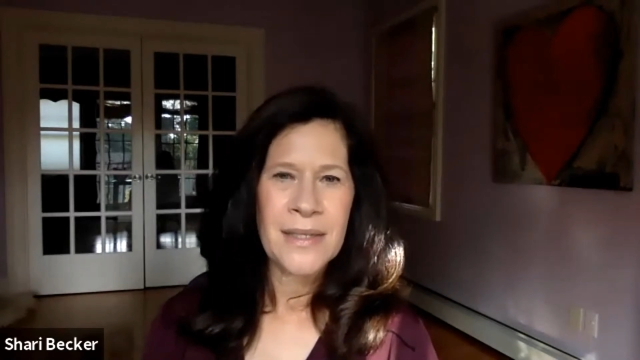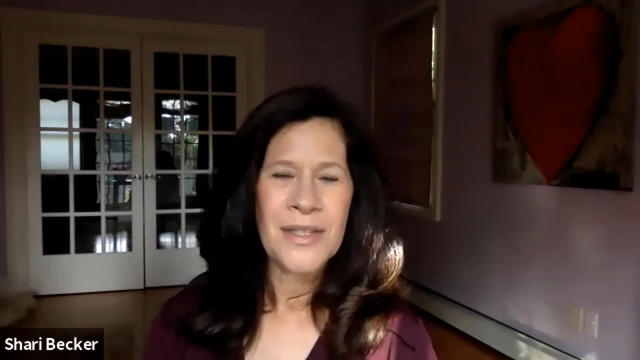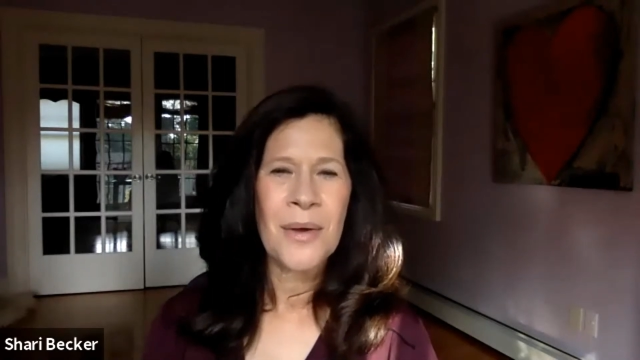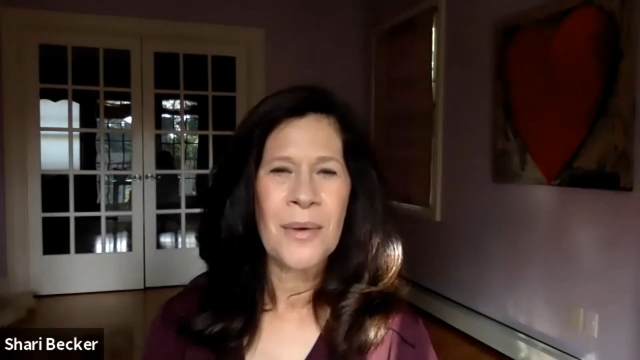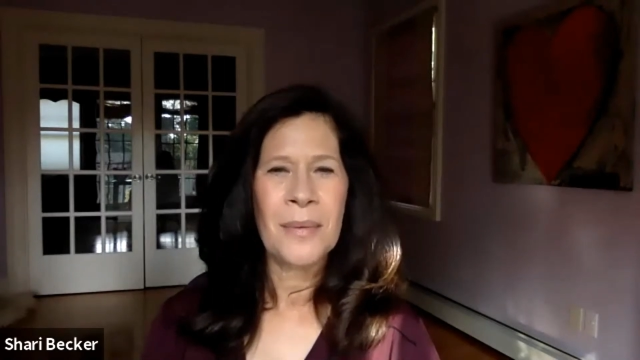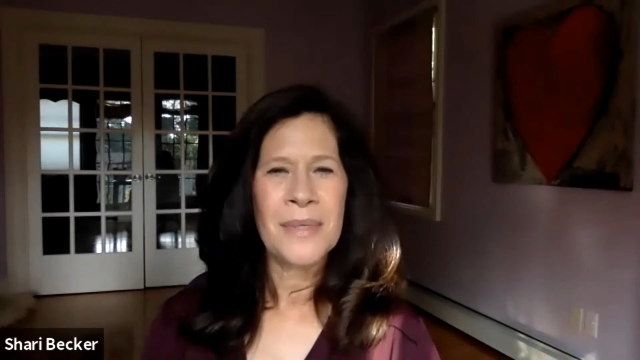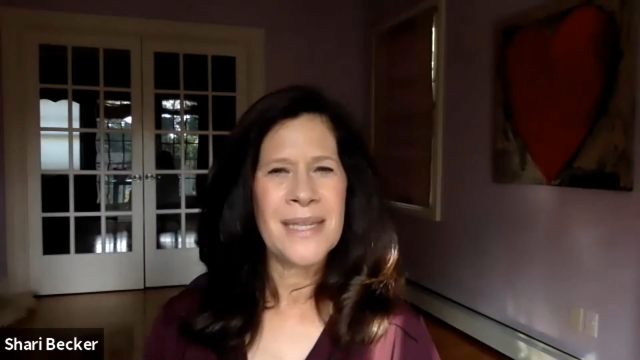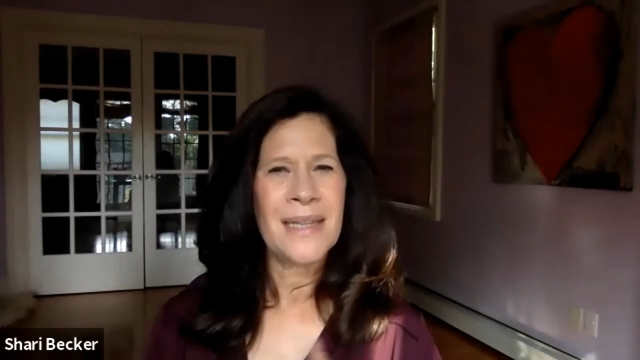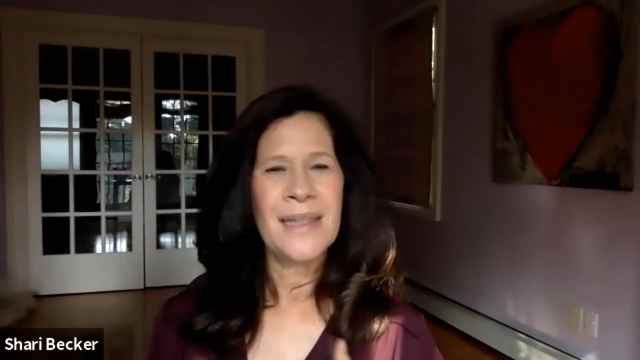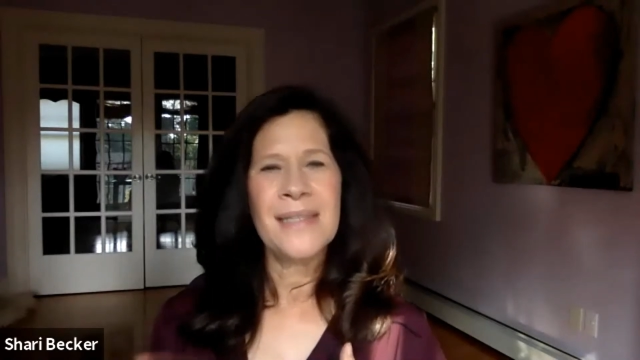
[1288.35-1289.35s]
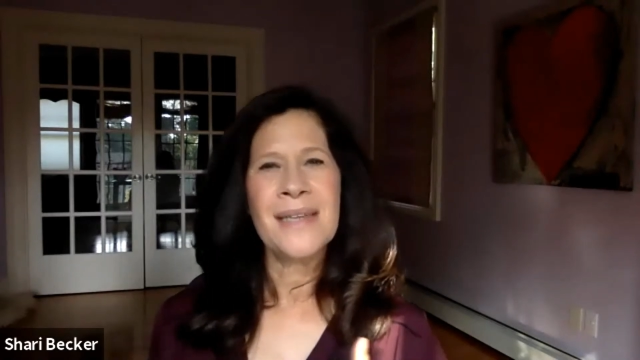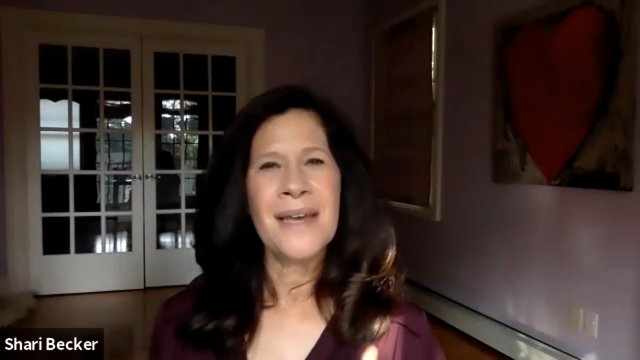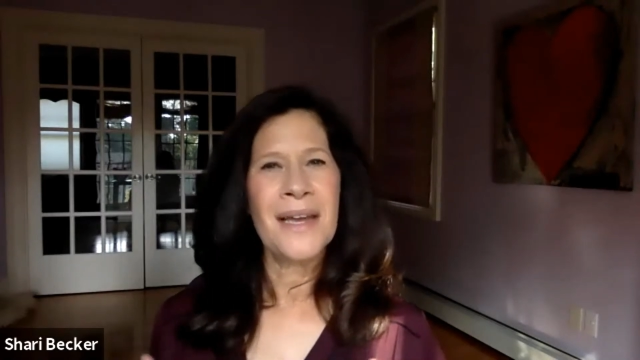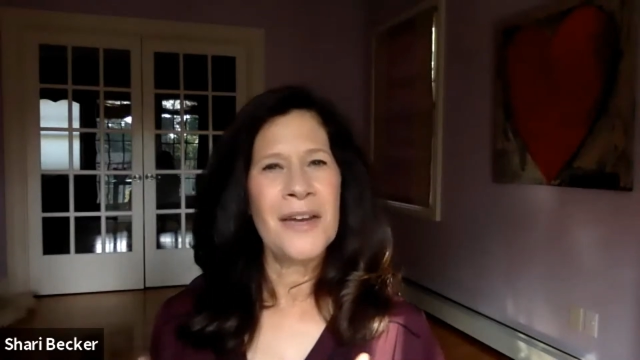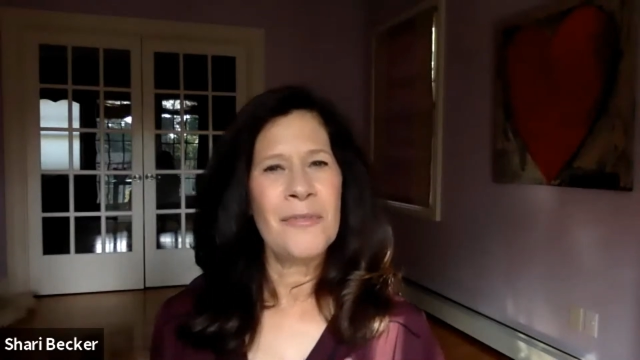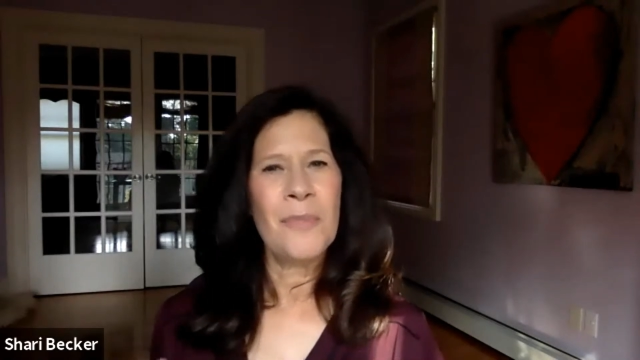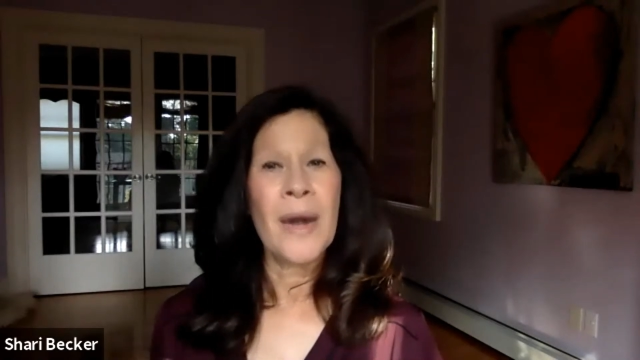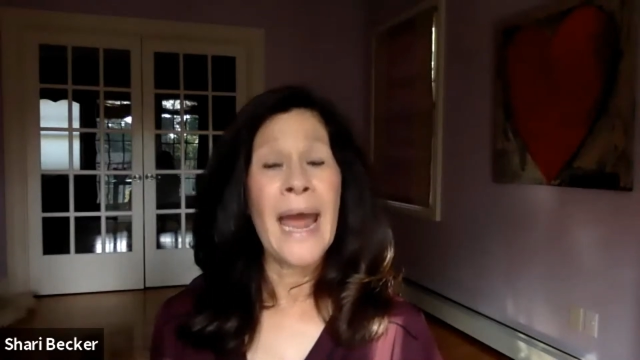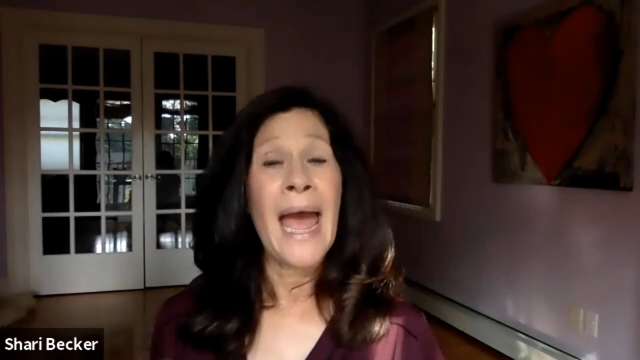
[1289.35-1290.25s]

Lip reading: So it was like this kind of more